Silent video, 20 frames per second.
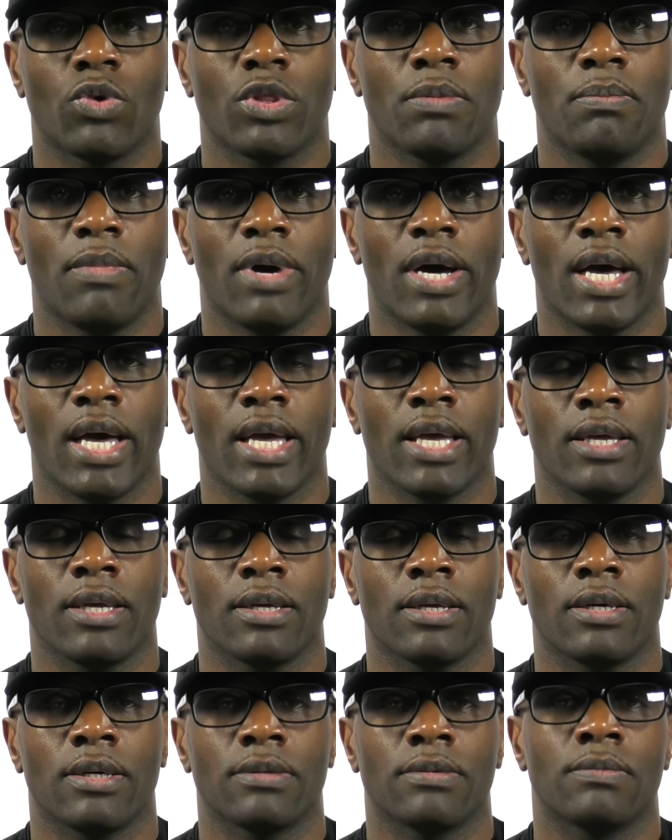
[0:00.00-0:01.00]
with
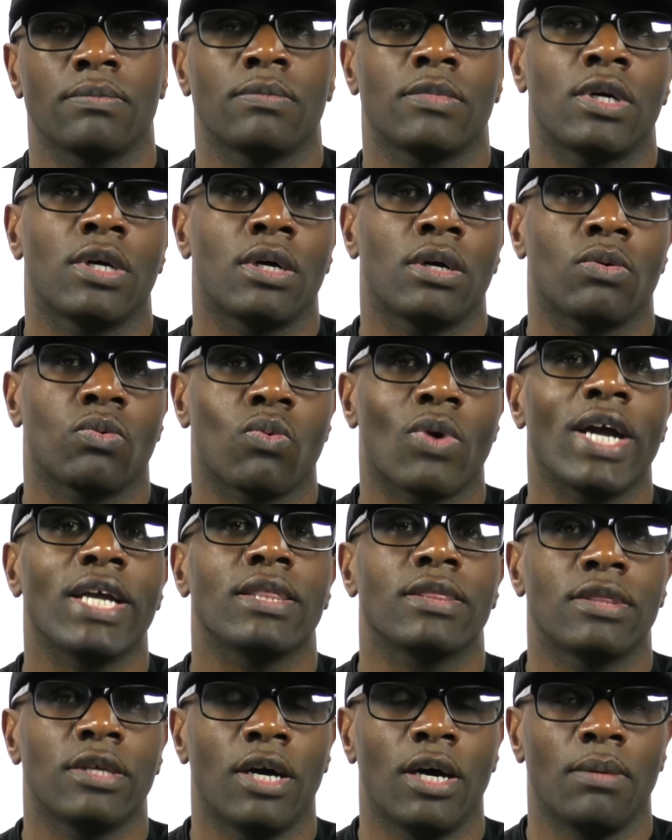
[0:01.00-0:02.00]
my
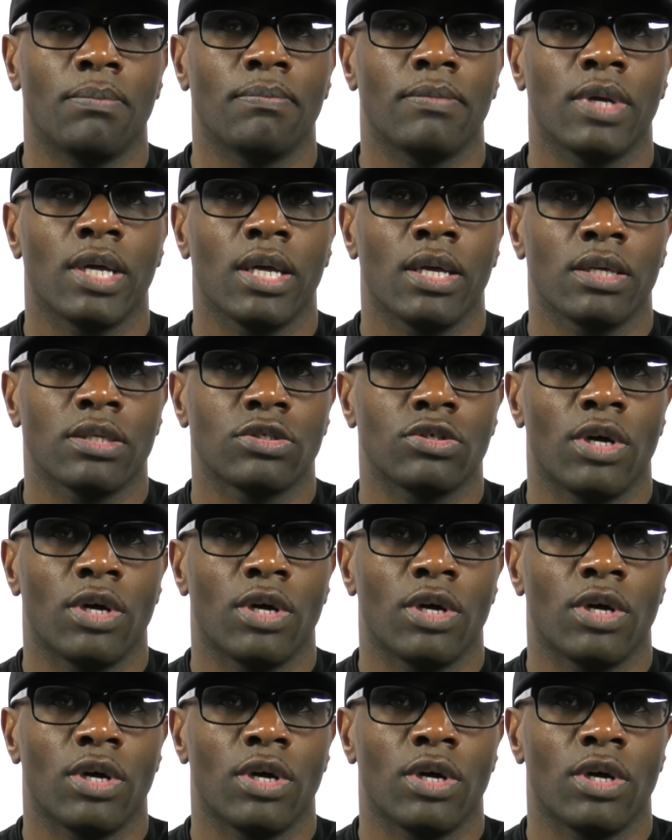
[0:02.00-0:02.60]
right thumb.